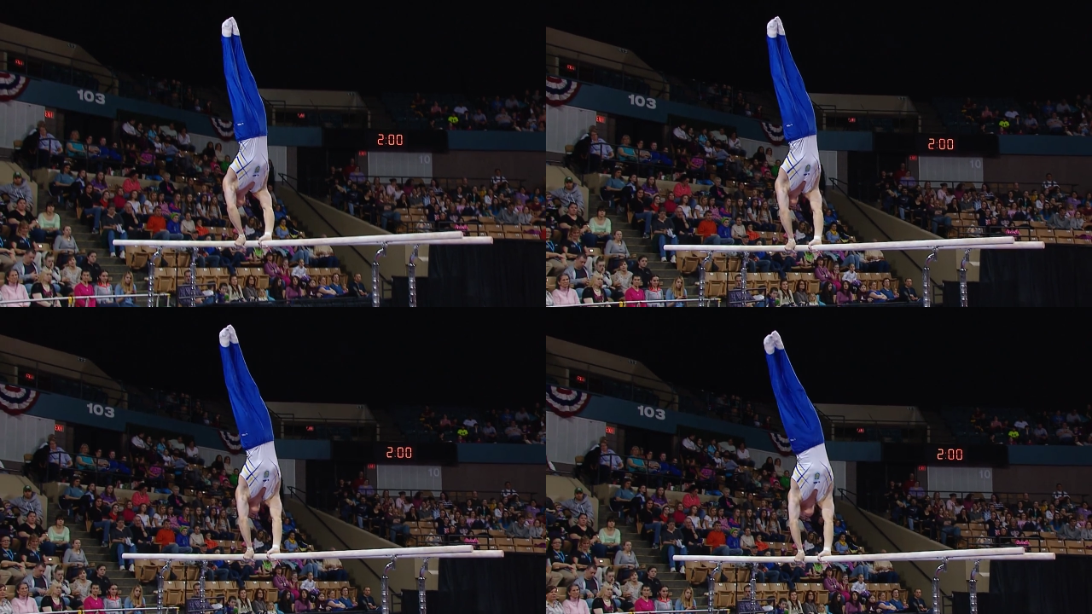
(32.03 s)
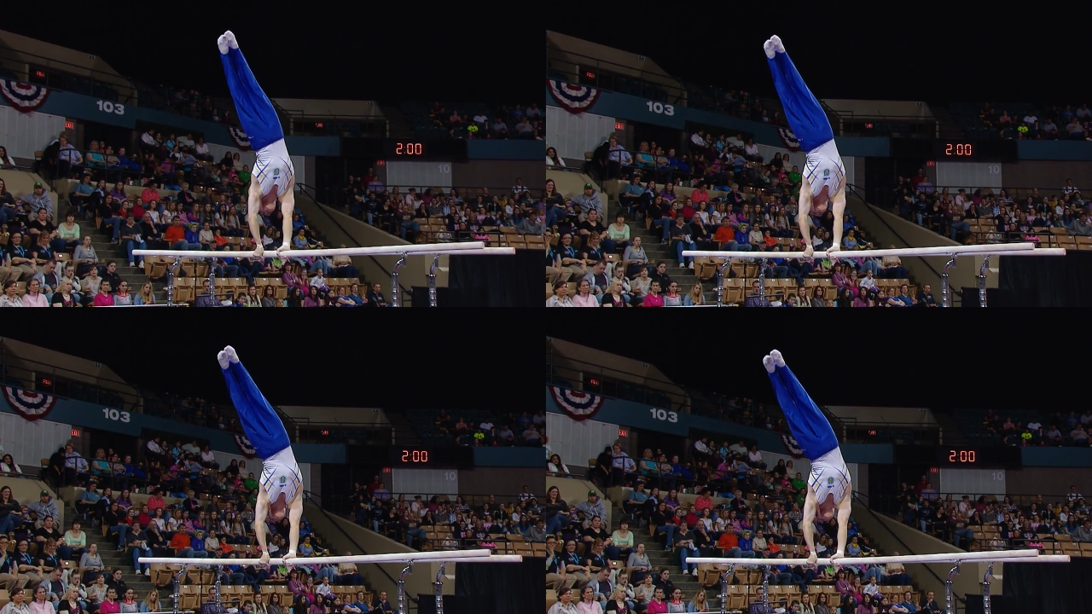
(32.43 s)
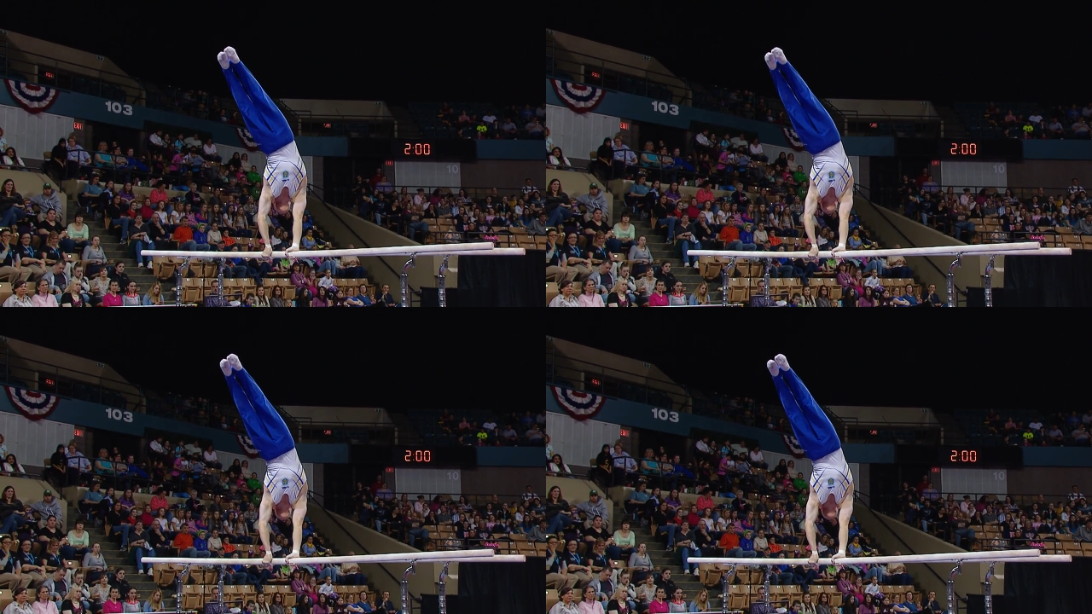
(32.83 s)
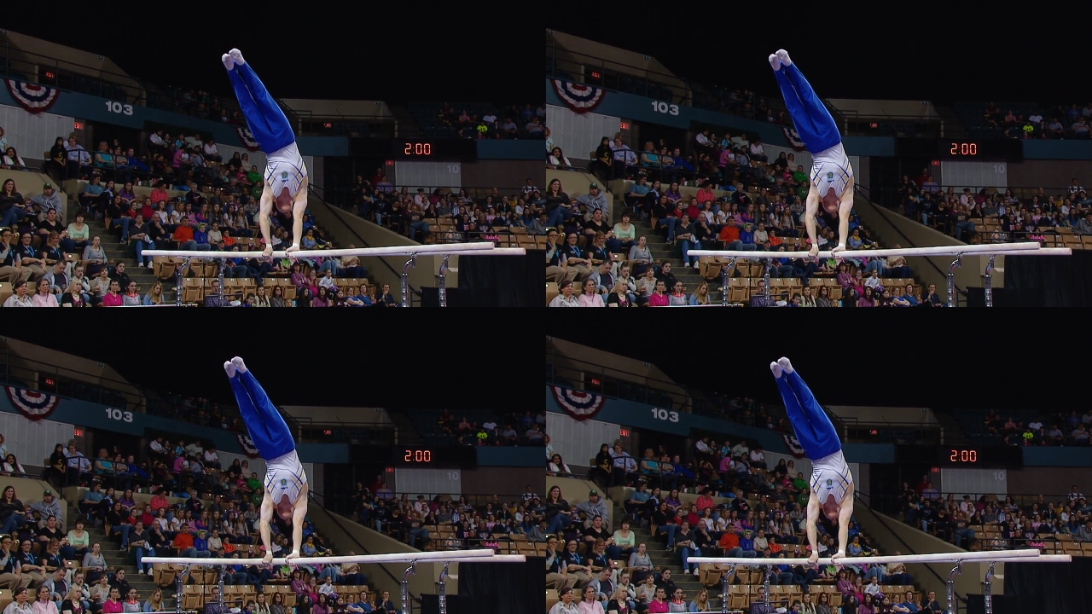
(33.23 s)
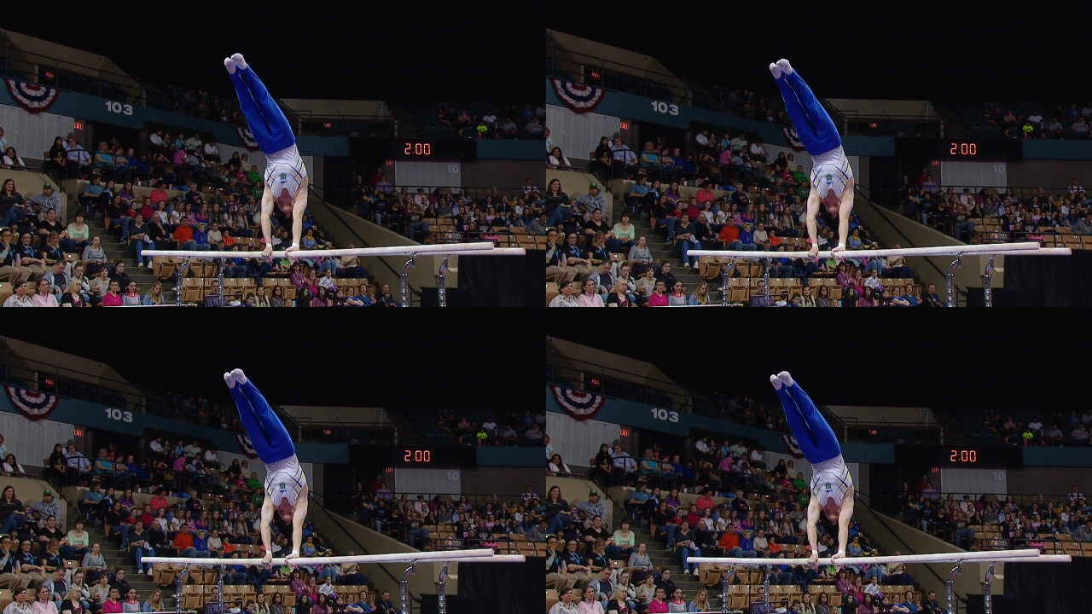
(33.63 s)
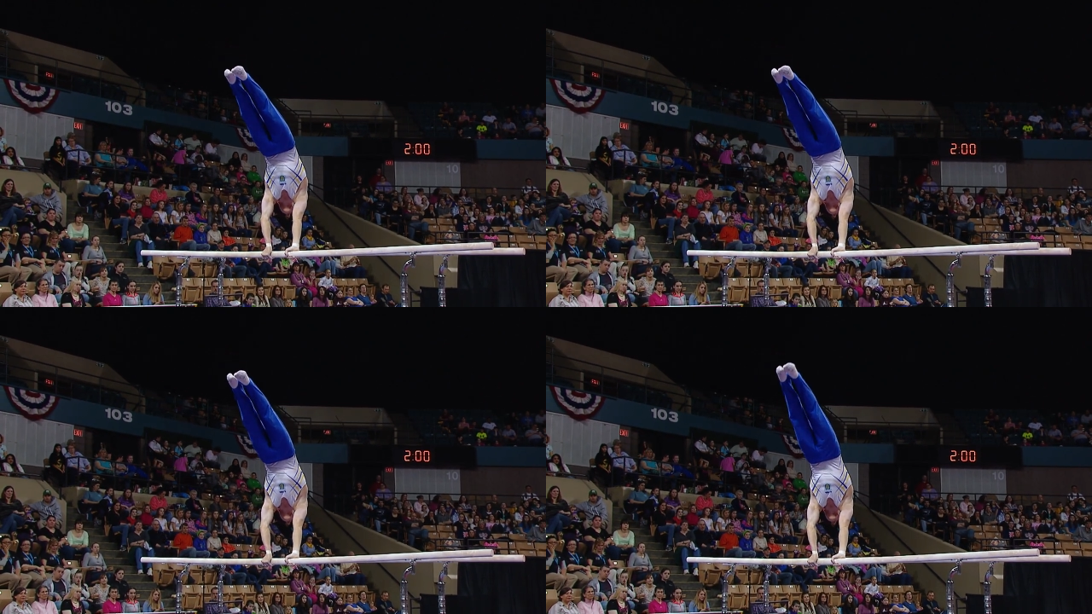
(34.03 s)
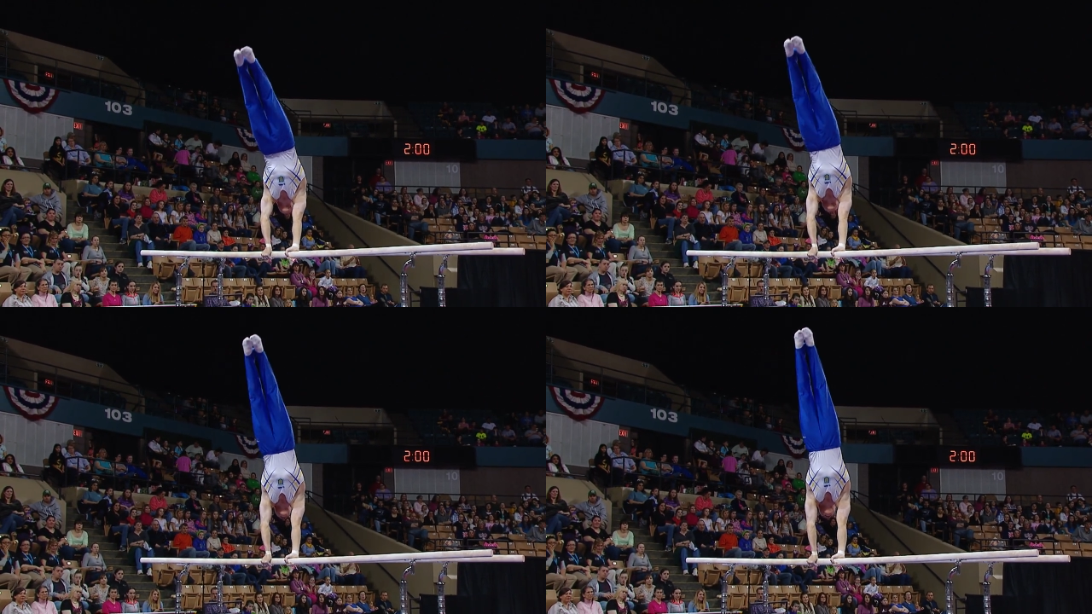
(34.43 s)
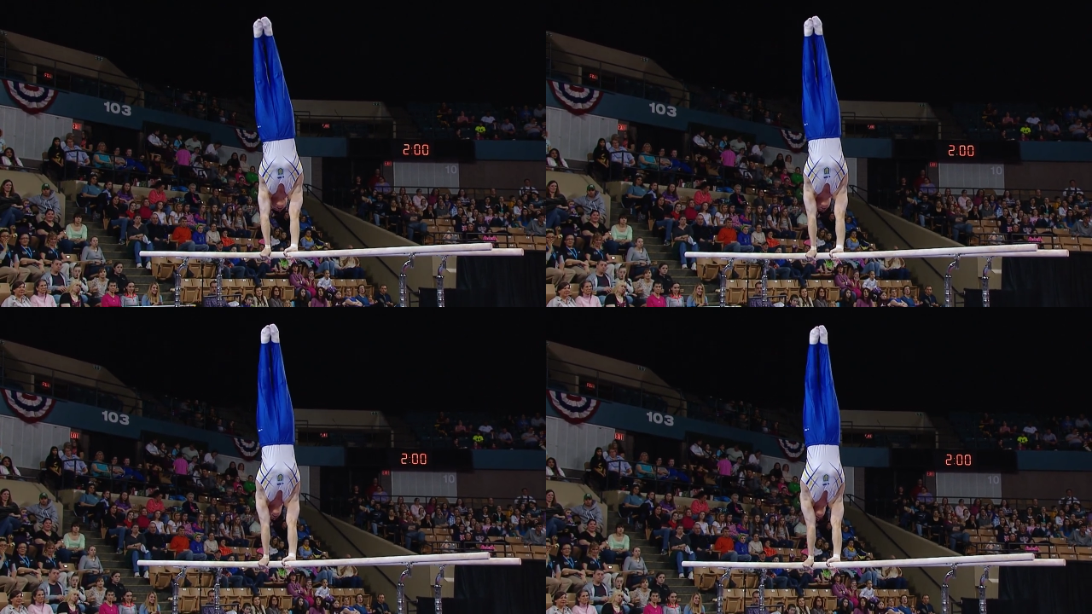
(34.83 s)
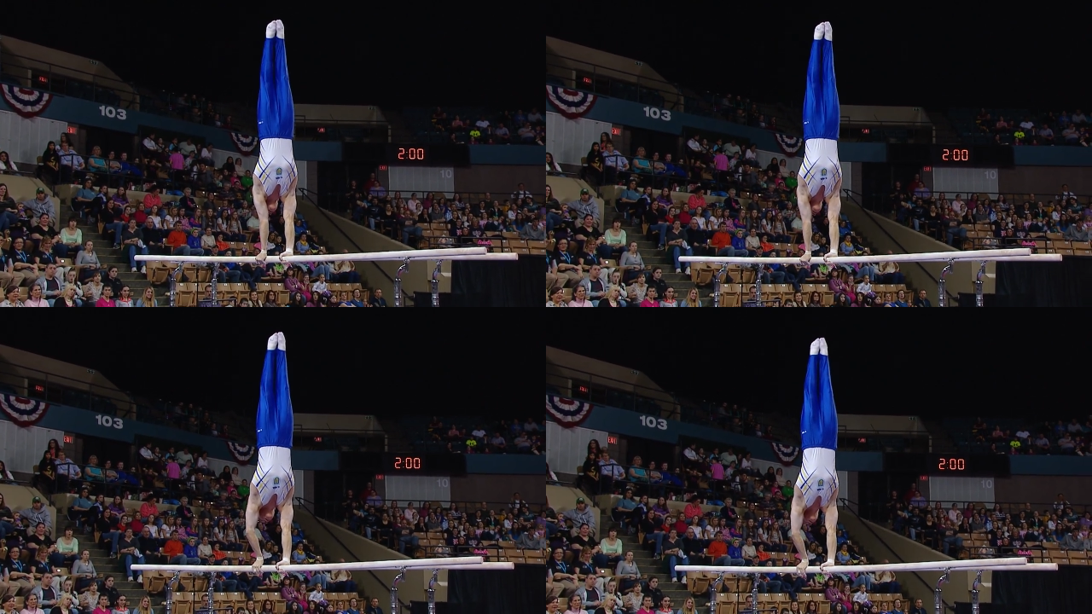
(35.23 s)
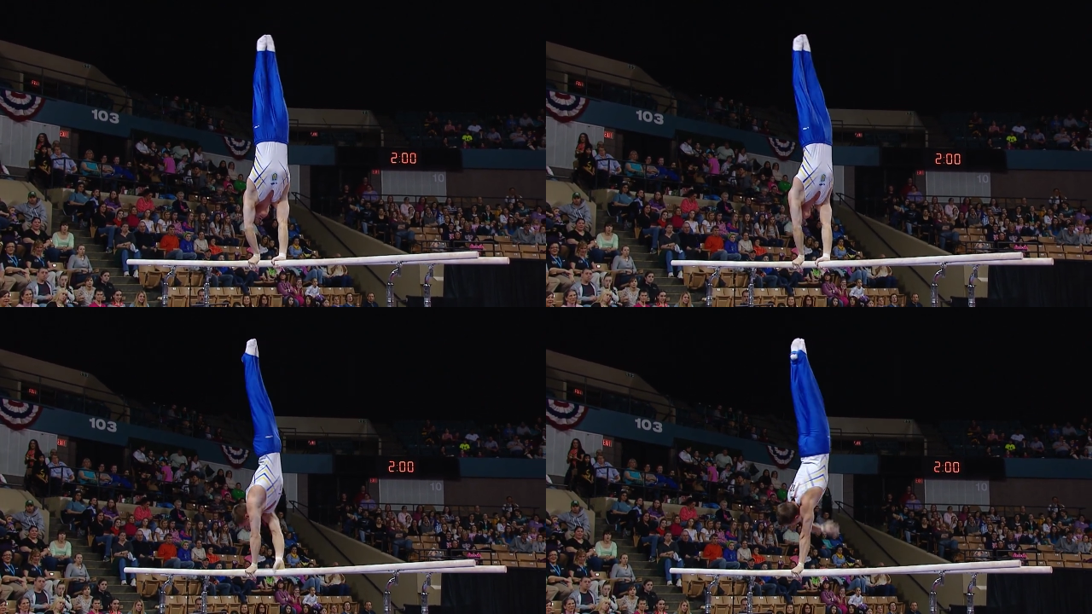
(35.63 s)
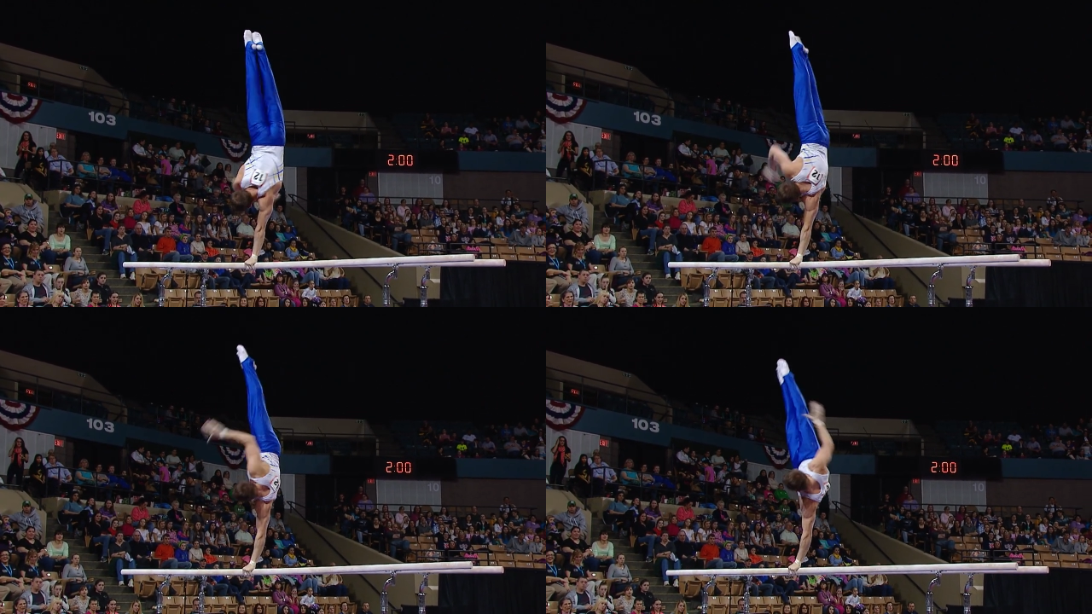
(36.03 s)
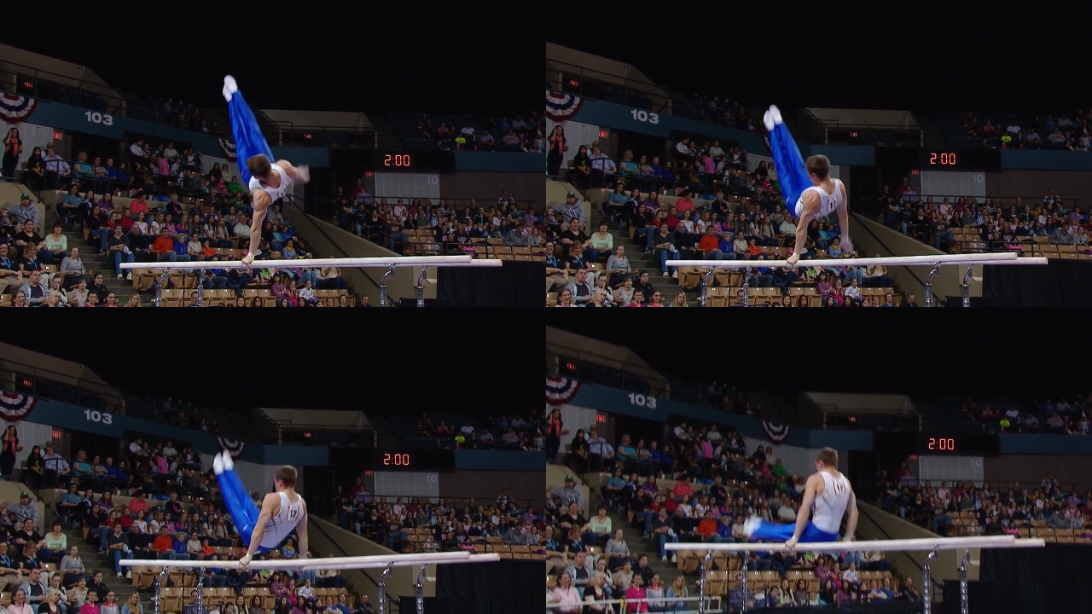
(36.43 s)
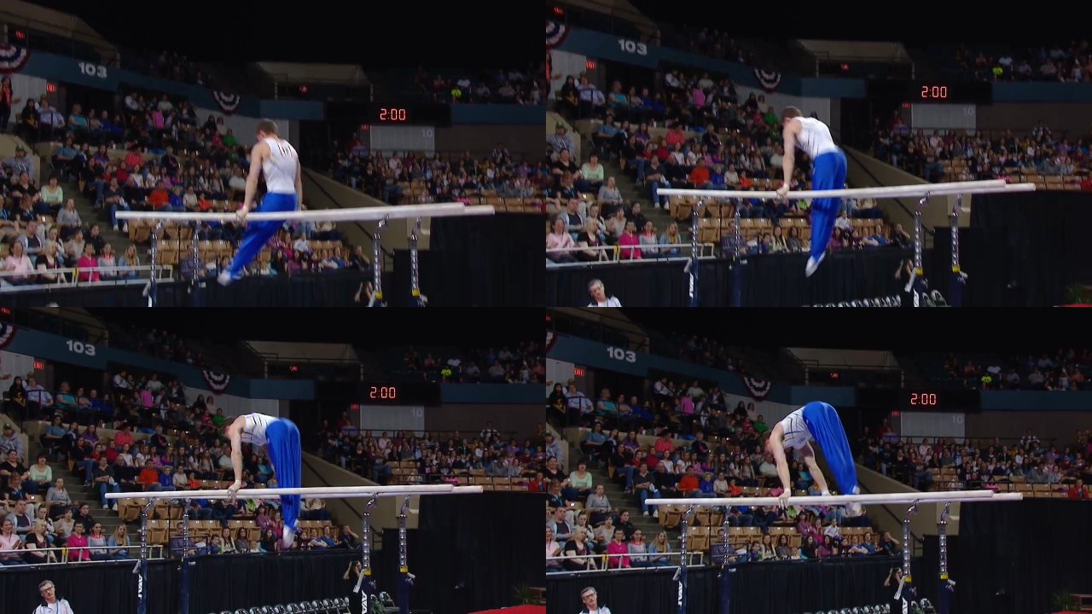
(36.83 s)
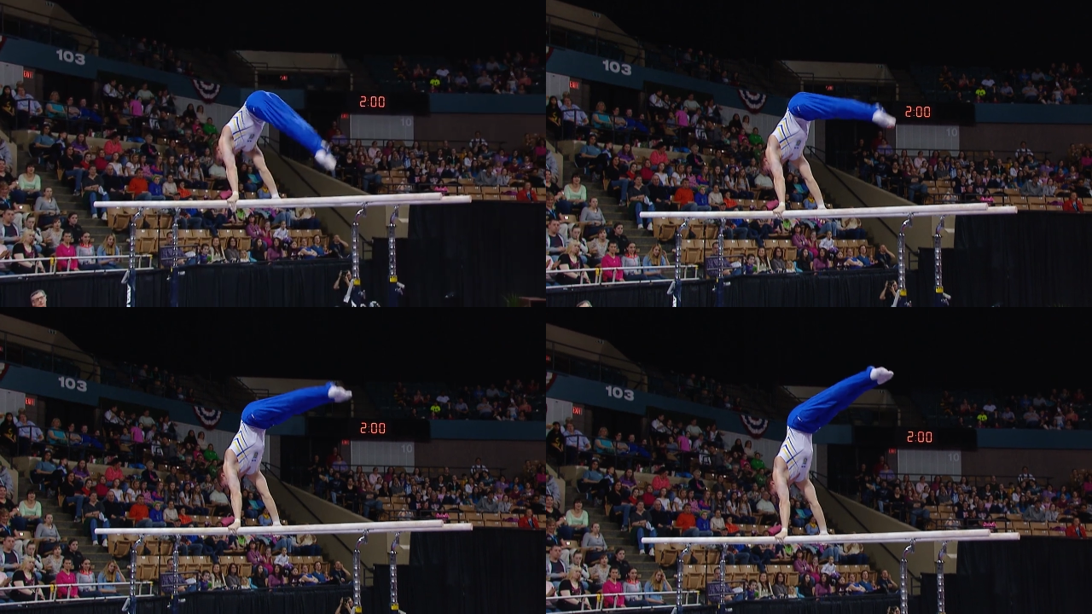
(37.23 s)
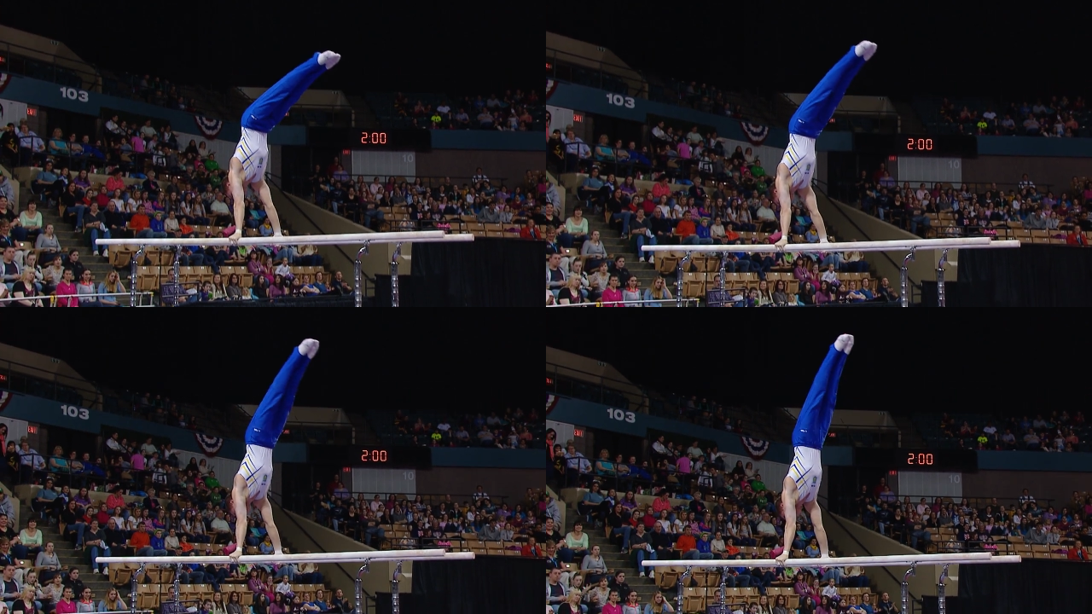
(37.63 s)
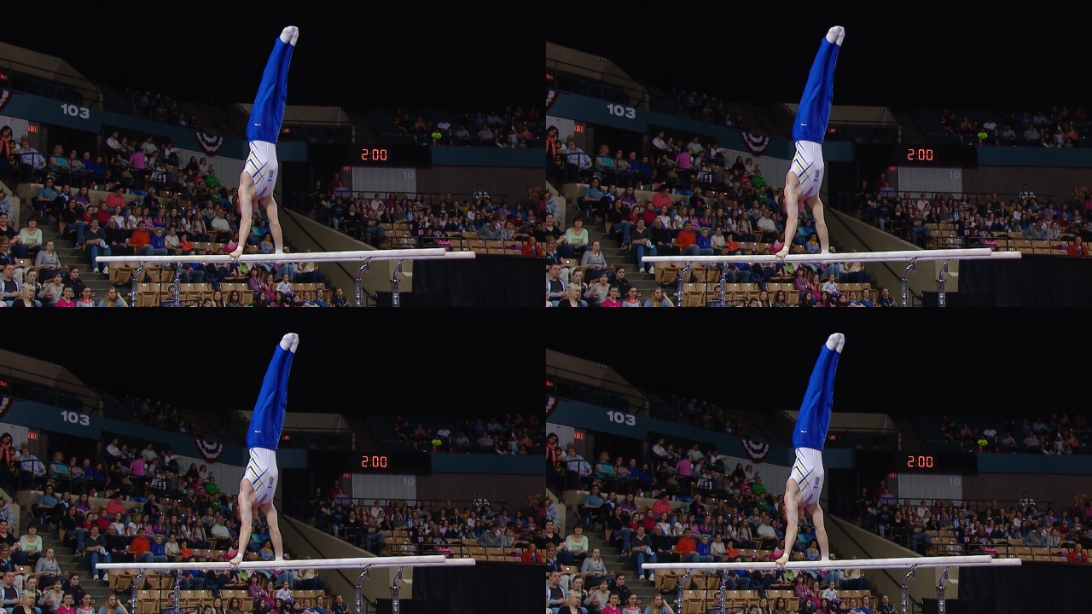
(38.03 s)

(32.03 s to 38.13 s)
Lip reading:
[unreadable: no face in view]